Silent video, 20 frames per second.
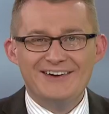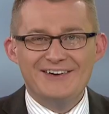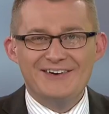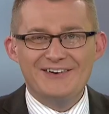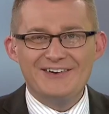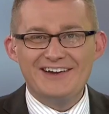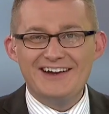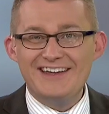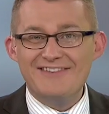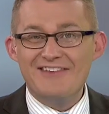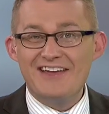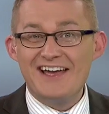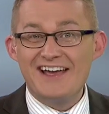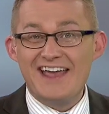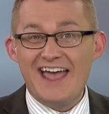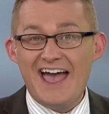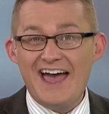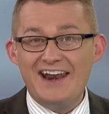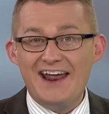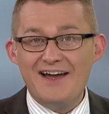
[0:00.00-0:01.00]
Well, good evening
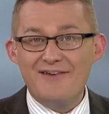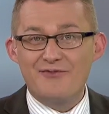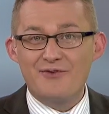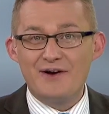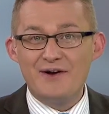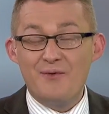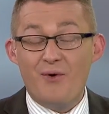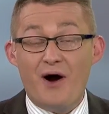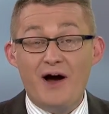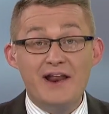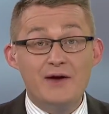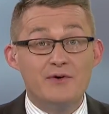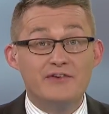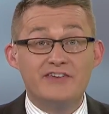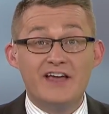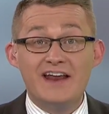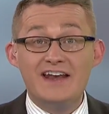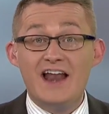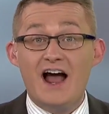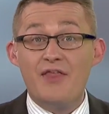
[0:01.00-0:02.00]
again, everyone. It
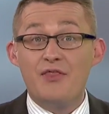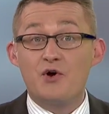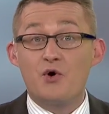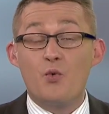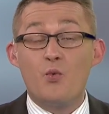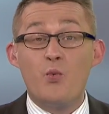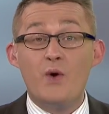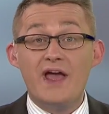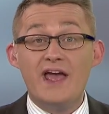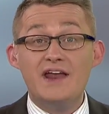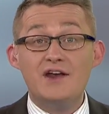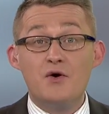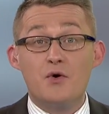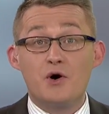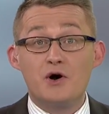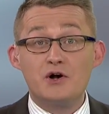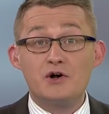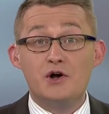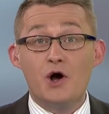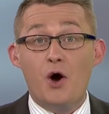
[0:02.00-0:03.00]
was another win
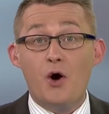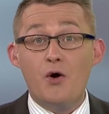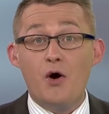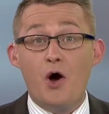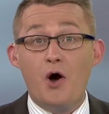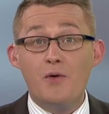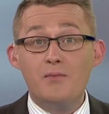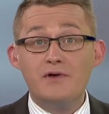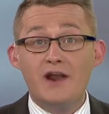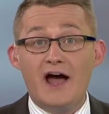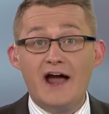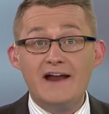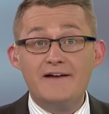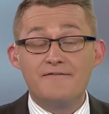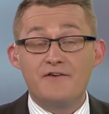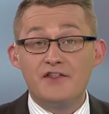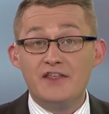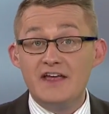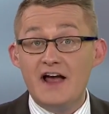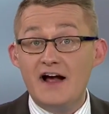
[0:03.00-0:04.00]
or go home
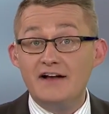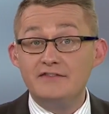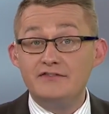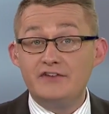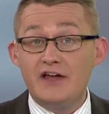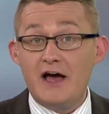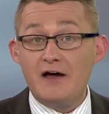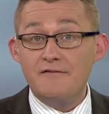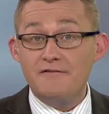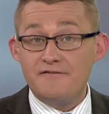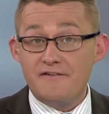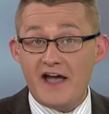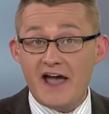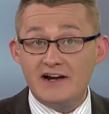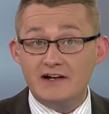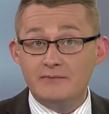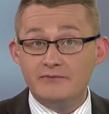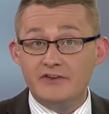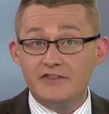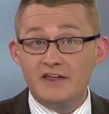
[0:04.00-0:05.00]
night for the Youngstown
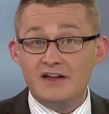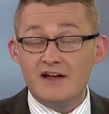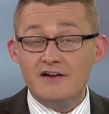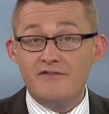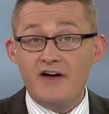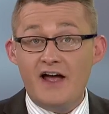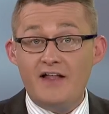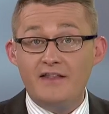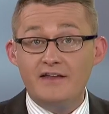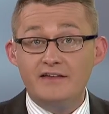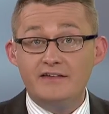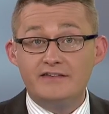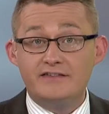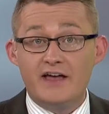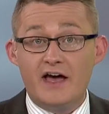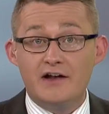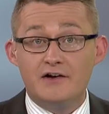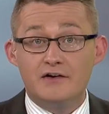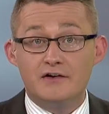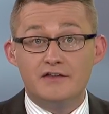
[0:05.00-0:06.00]
Phantoms at the Covelli
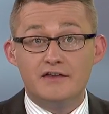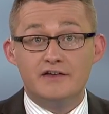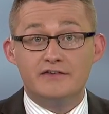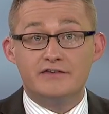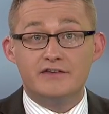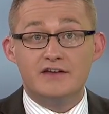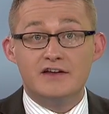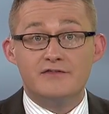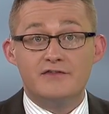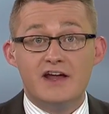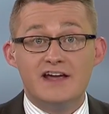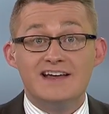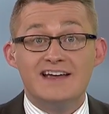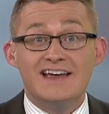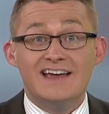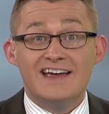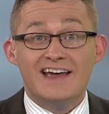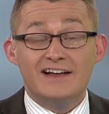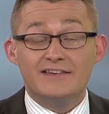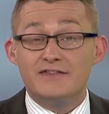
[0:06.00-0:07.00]
Center this evening.
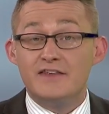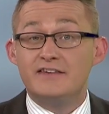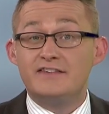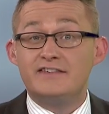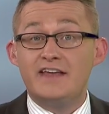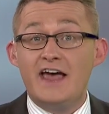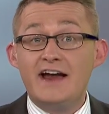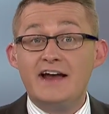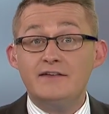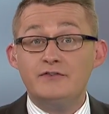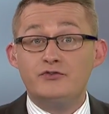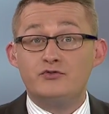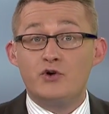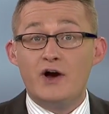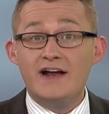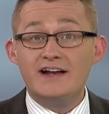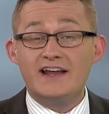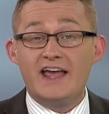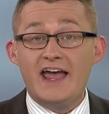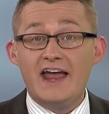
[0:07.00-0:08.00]
It's the second
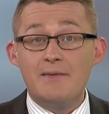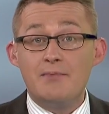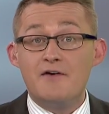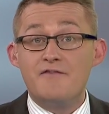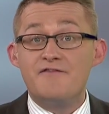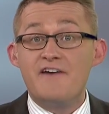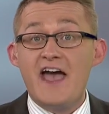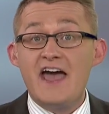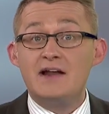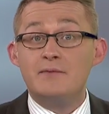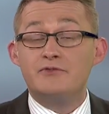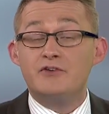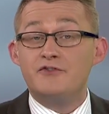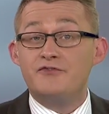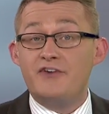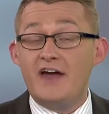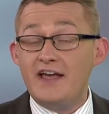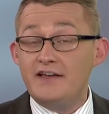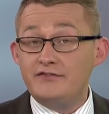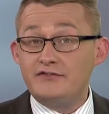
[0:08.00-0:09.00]
straight game the Phantoms
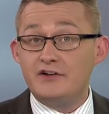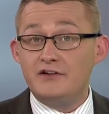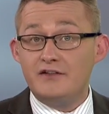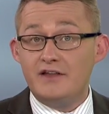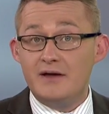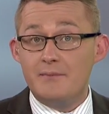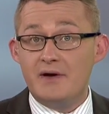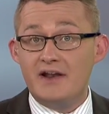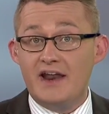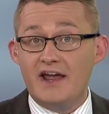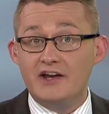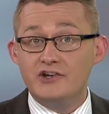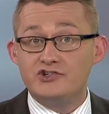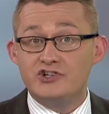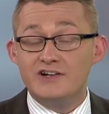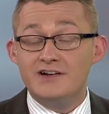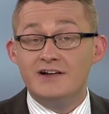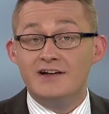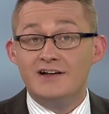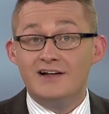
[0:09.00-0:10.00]
have faced
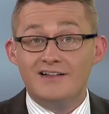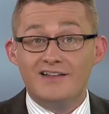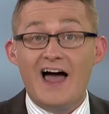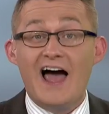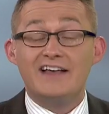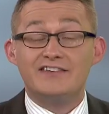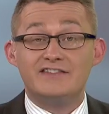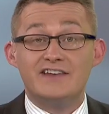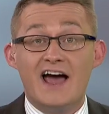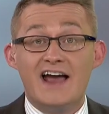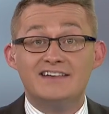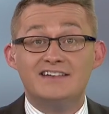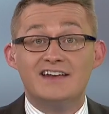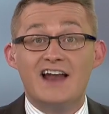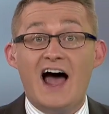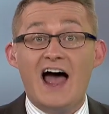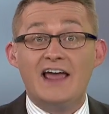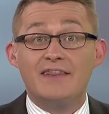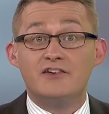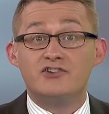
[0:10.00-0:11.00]
elimination. Last night,
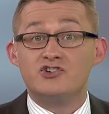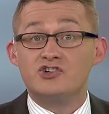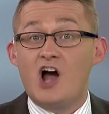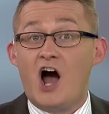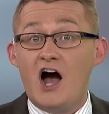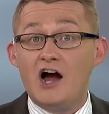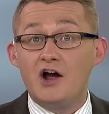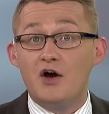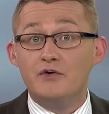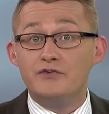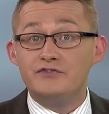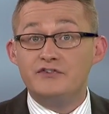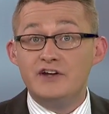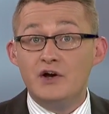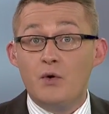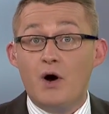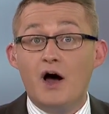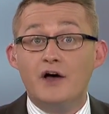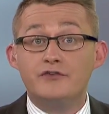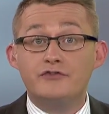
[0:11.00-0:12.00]
denying the Chicago
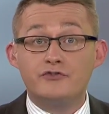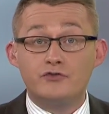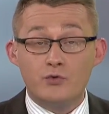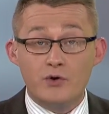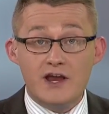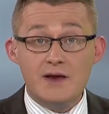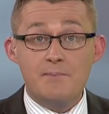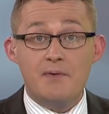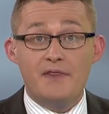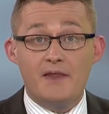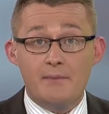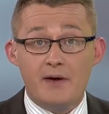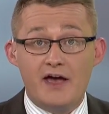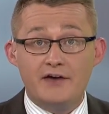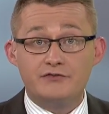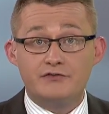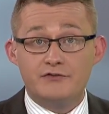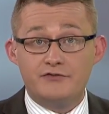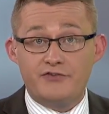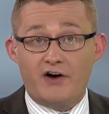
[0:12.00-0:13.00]
Steel a sweep in the
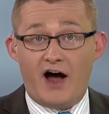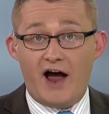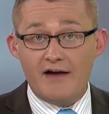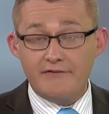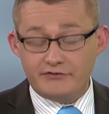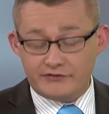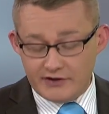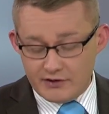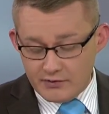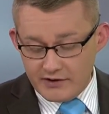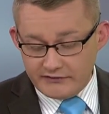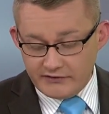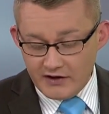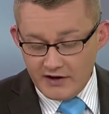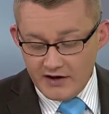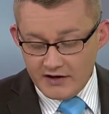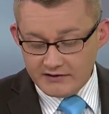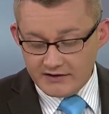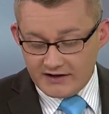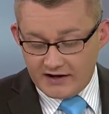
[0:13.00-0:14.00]
best of five series
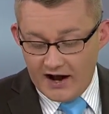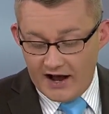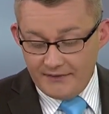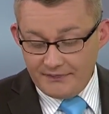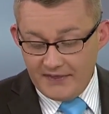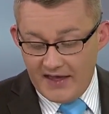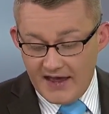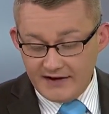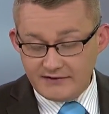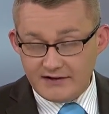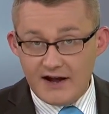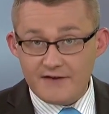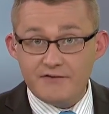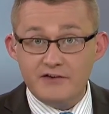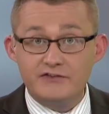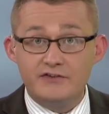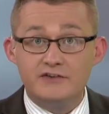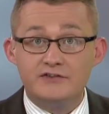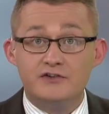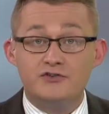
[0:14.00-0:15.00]
to cut that
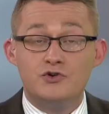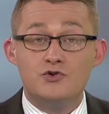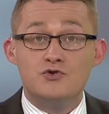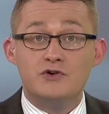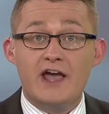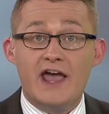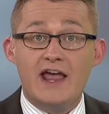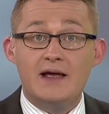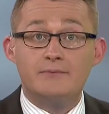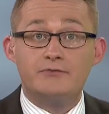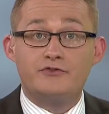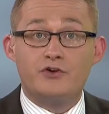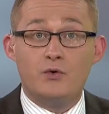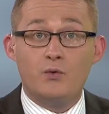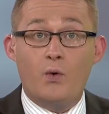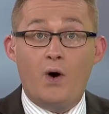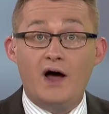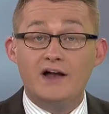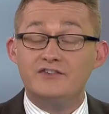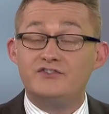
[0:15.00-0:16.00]
deficit to two games to
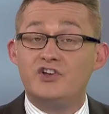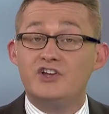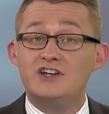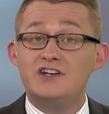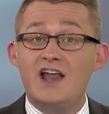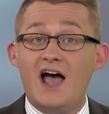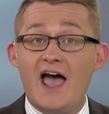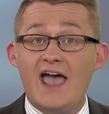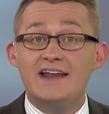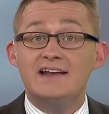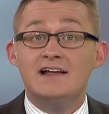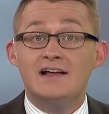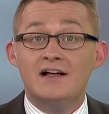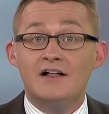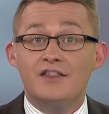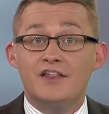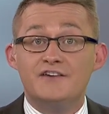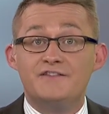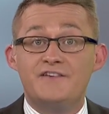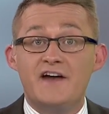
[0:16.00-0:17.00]
one. Tonight,
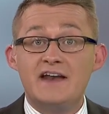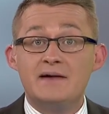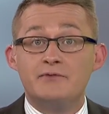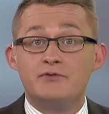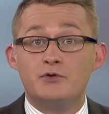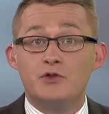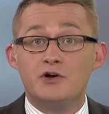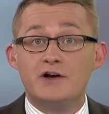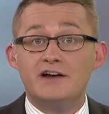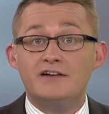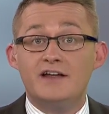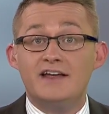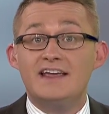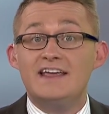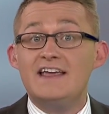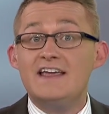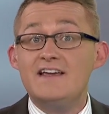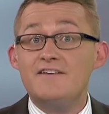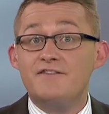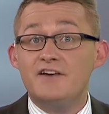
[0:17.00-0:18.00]
the Phantoms are looking to
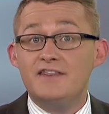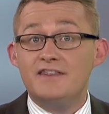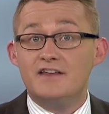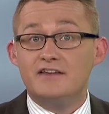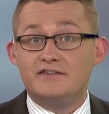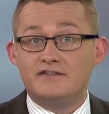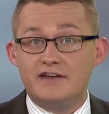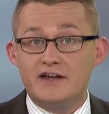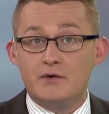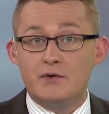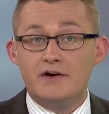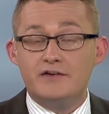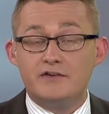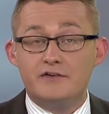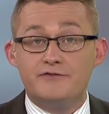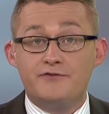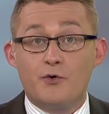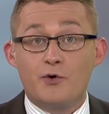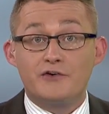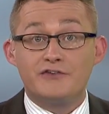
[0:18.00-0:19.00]
even the
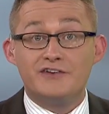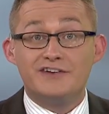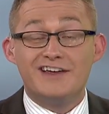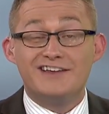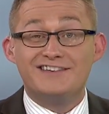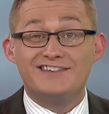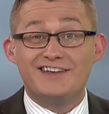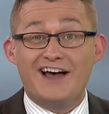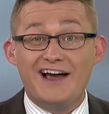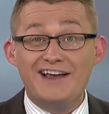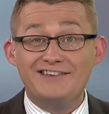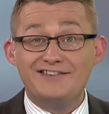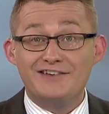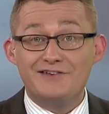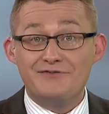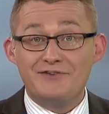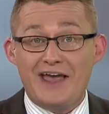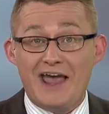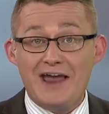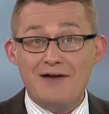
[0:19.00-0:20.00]
series and force a
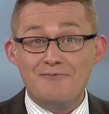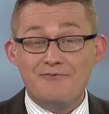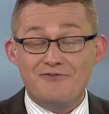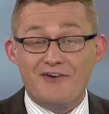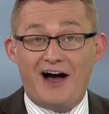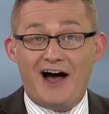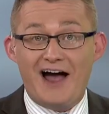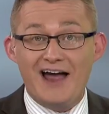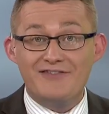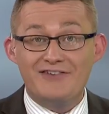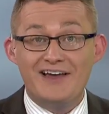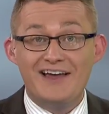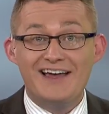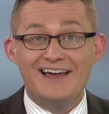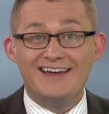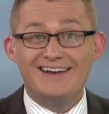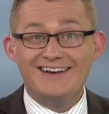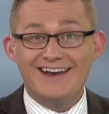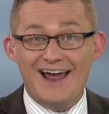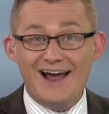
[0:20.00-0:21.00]
decisive game five
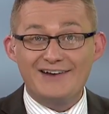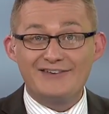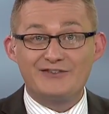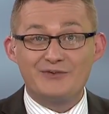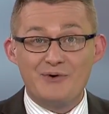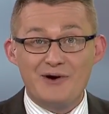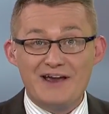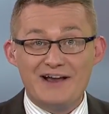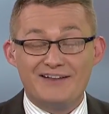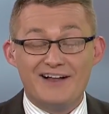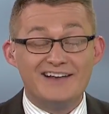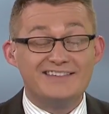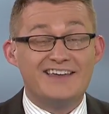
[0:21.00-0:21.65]
next week.